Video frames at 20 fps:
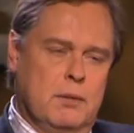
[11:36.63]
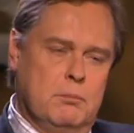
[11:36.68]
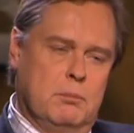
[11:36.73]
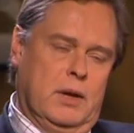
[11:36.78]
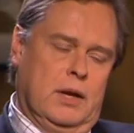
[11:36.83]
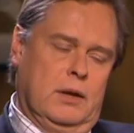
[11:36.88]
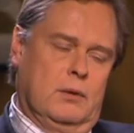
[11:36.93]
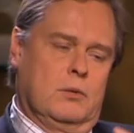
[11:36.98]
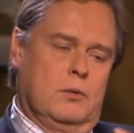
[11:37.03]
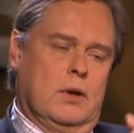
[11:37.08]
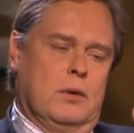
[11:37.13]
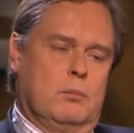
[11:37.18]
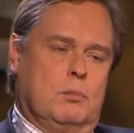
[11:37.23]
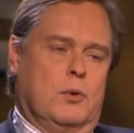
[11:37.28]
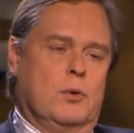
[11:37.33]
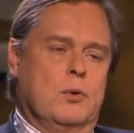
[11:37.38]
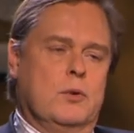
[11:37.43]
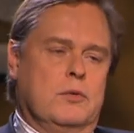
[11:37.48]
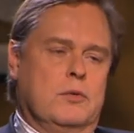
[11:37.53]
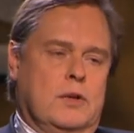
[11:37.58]
But
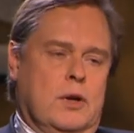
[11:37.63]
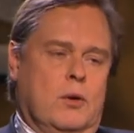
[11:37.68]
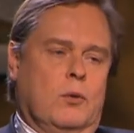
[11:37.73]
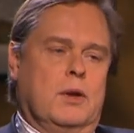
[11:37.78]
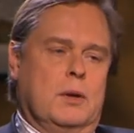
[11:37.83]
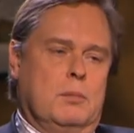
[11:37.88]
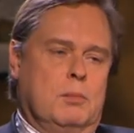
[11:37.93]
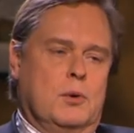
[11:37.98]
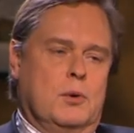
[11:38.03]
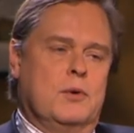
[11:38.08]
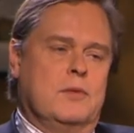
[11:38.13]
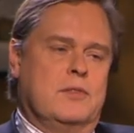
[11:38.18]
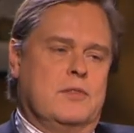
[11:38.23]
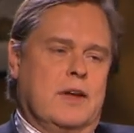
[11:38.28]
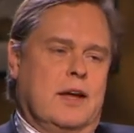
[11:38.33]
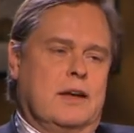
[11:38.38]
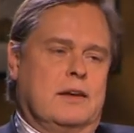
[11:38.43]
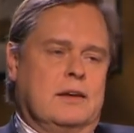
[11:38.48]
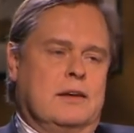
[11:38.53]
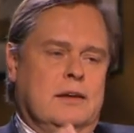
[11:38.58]
it only proves
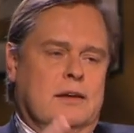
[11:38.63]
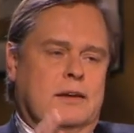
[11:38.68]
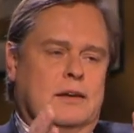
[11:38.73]
that